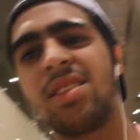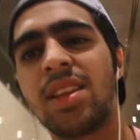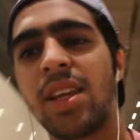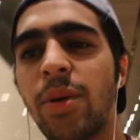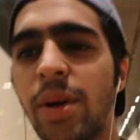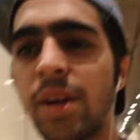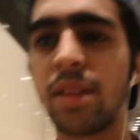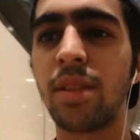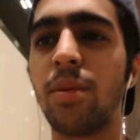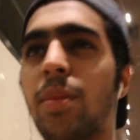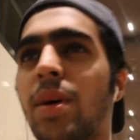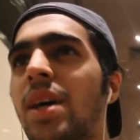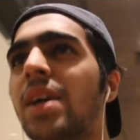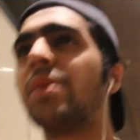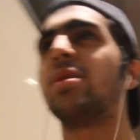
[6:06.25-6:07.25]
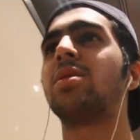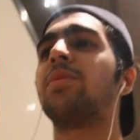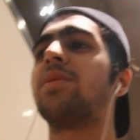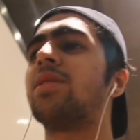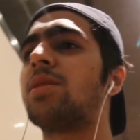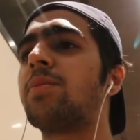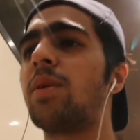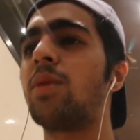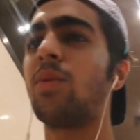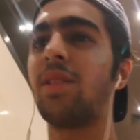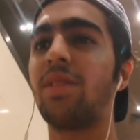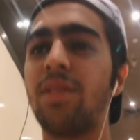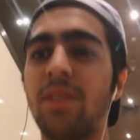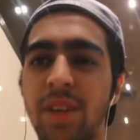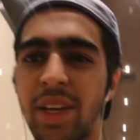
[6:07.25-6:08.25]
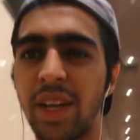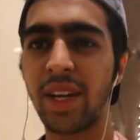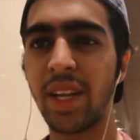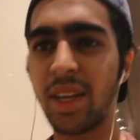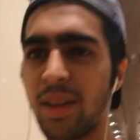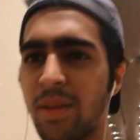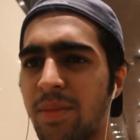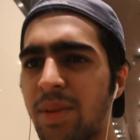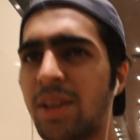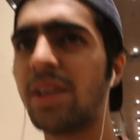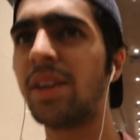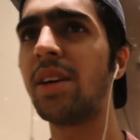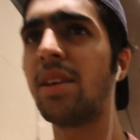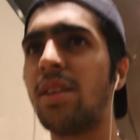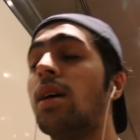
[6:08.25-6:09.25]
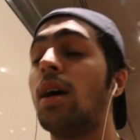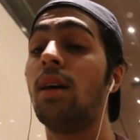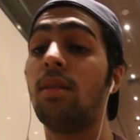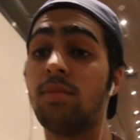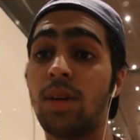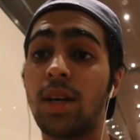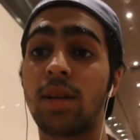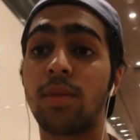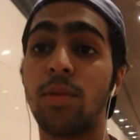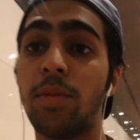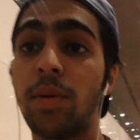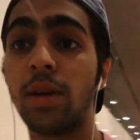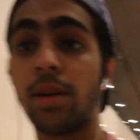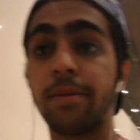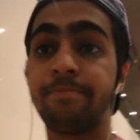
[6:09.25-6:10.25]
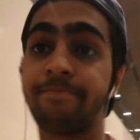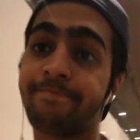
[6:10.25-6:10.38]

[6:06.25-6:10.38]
3:08 in Dubai, which means it's about 1:38 a.m. in India. I'm back in Mumbai.